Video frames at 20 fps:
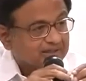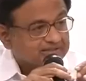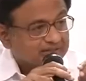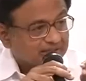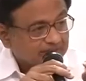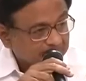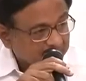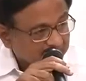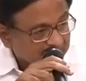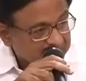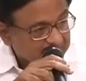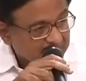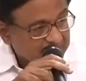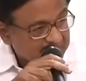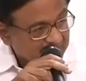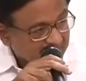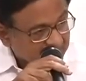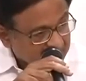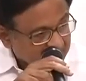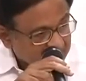The
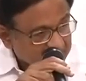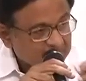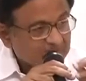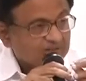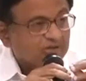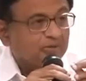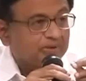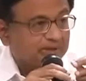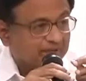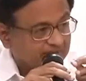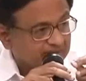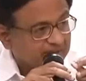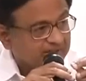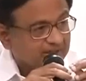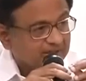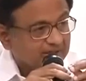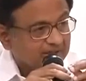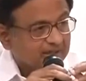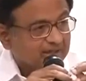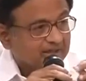celebrations are continuing
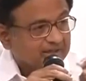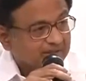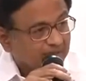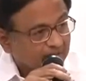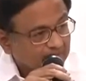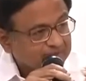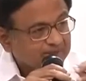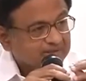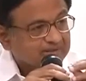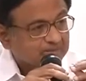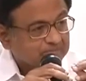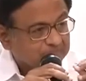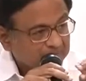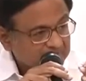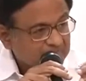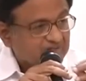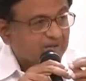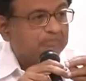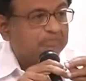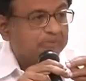now that the
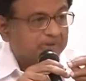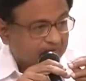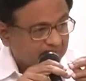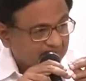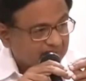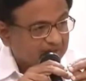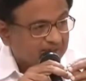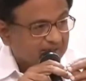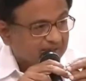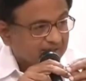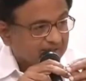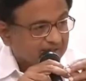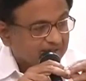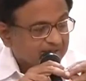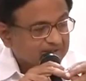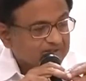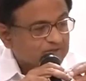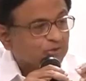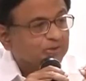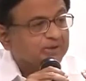
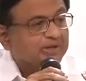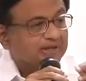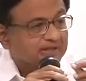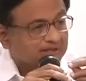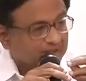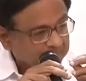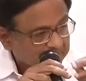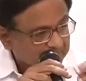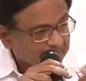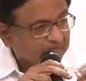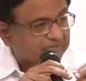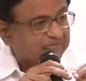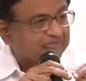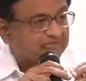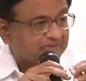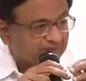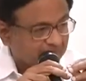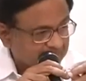BJP is doing a number of